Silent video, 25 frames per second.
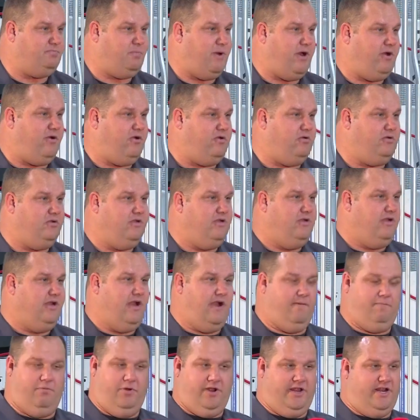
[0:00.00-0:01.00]
barrel,
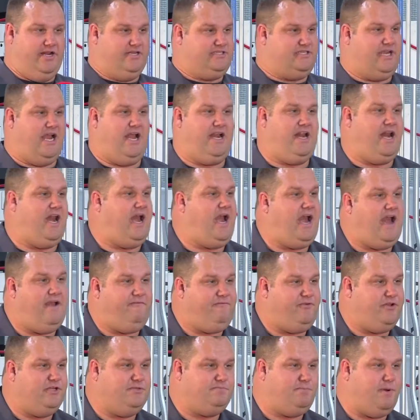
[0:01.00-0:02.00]
I'm bringing a
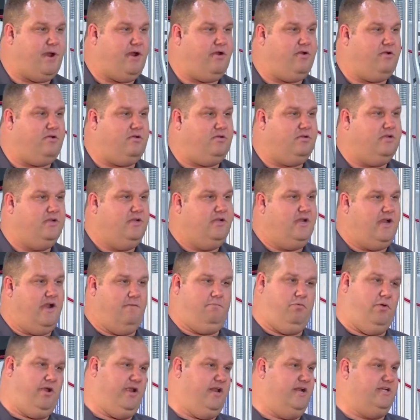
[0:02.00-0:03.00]
10.5-inch barrel,
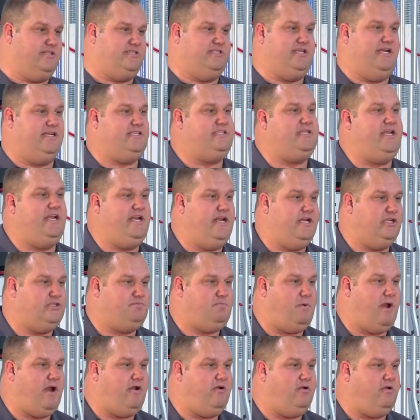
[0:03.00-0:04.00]
I'm bringing a
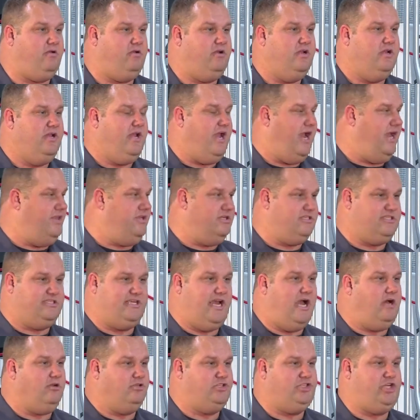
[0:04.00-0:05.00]
16-inch barrel, and the
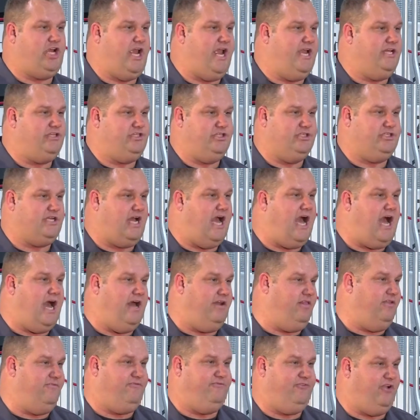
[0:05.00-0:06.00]
cell changes
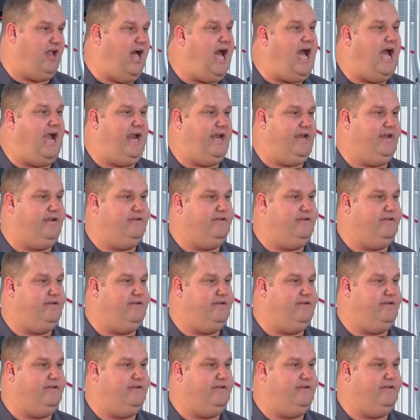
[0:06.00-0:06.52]
on the fly.